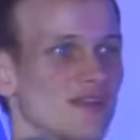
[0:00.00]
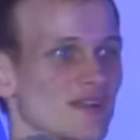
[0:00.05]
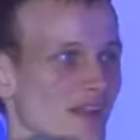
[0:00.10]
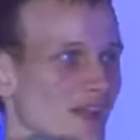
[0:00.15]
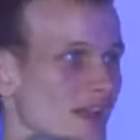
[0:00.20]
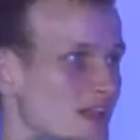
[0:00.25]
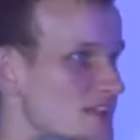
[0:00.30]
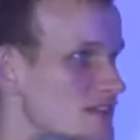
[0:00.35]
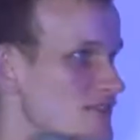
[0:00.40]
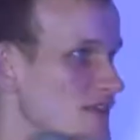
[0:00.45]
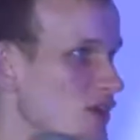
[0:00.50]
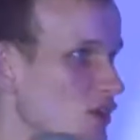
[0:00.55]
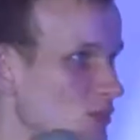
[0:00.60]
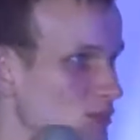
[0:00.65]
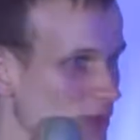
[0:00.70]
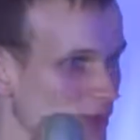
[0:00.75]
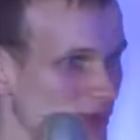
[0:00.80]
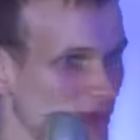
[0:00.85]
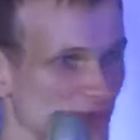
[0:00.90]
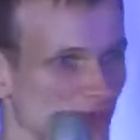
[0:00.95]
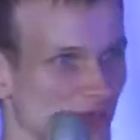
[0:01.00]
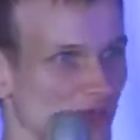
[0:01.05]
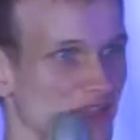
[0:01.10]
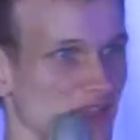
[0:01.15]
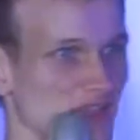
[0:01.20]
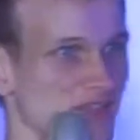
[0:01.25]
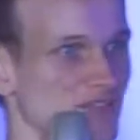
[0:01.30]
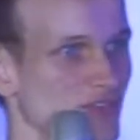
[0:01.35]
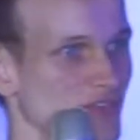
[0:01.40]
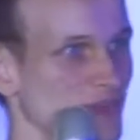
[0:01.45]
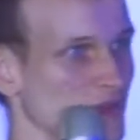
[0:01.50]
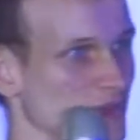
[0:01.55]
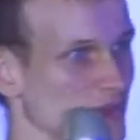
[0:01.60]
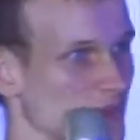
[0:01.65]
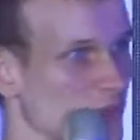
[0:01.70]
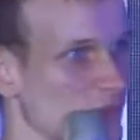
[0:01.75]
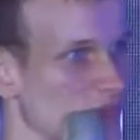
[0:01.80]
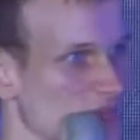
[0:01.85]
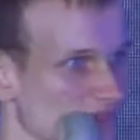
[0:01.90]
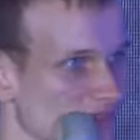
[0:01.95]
a developer, you can even read